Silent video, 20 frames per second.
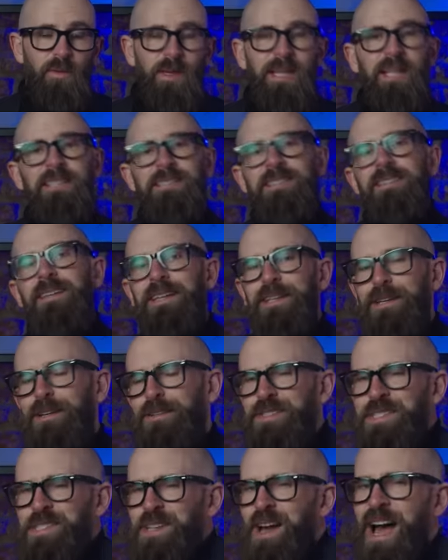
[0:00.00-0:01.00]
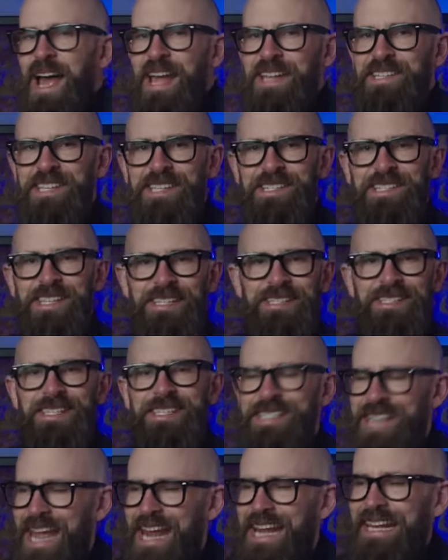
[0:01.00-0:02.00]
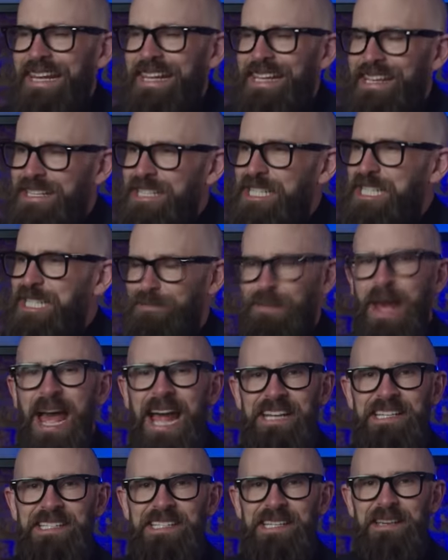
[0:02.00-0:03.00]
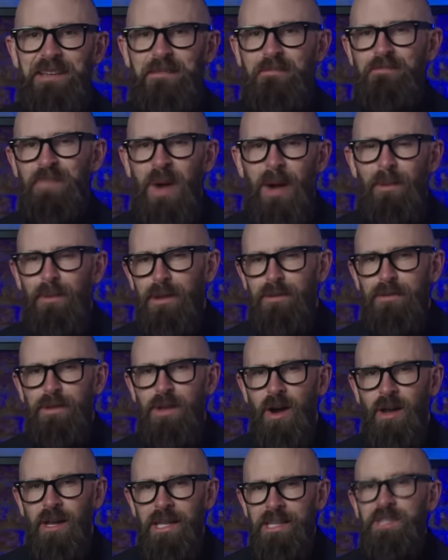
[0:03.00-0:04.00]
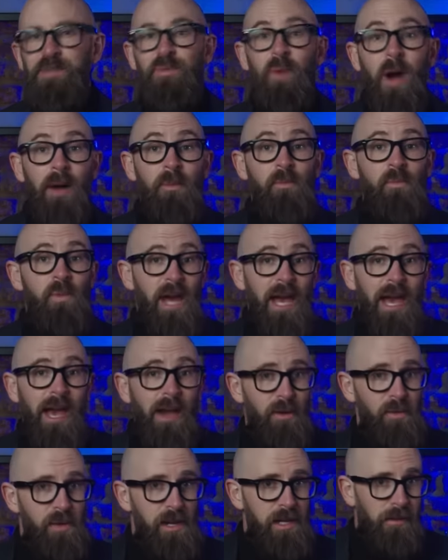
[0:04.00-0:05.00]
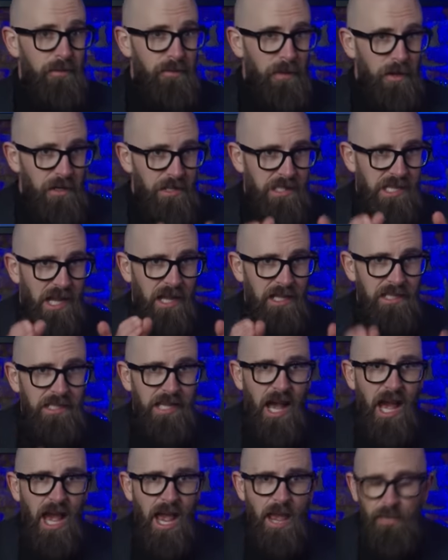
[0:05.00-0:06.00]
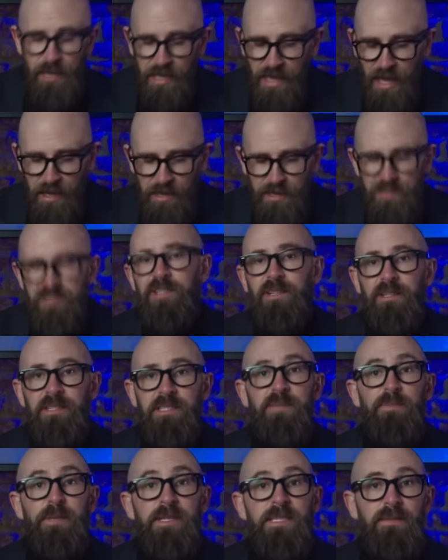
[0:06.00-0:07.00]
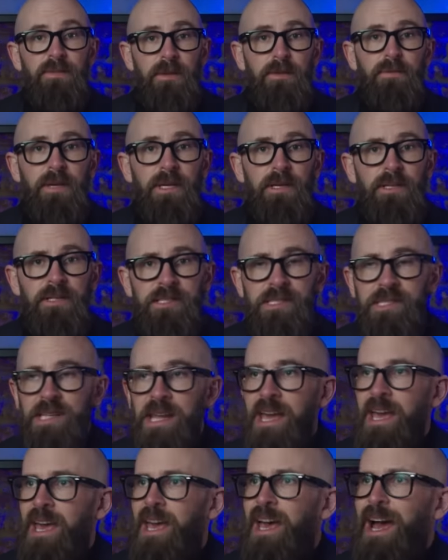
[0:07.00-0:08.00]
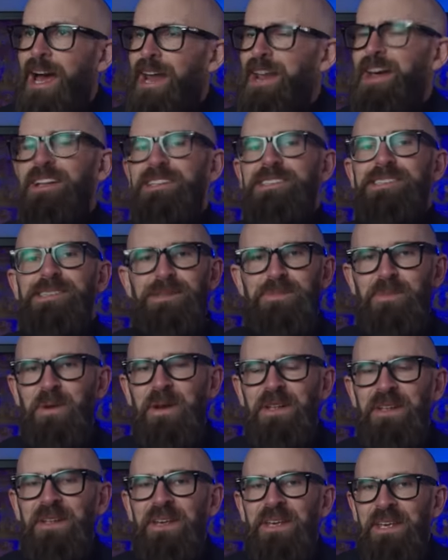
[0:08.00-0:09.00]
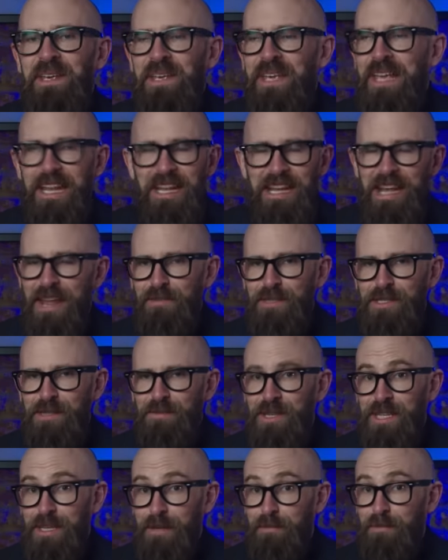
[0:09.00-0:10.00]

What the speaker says: We like to think of science as this steadily expanding bubble of knowledge, one where we can focus our time and energy on specific fields, and answers will inevitably